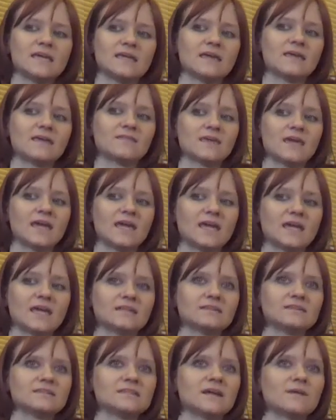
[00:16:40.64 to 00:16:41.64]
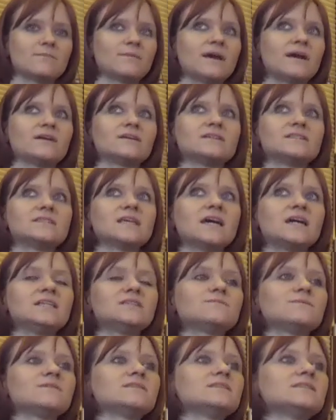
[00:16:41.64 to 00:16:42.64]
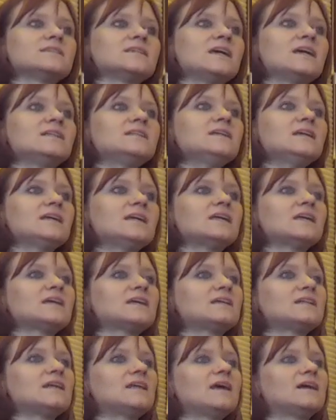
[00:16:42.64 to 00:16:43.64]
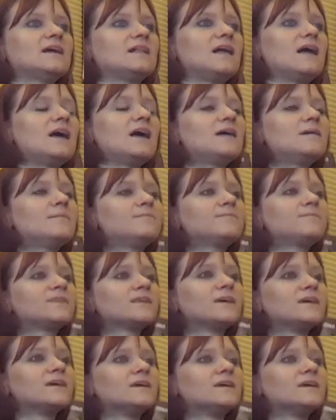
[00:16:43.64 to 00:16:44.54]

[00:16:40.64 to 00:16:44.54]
Keeping the hands down by our sides once again. Inhale, up.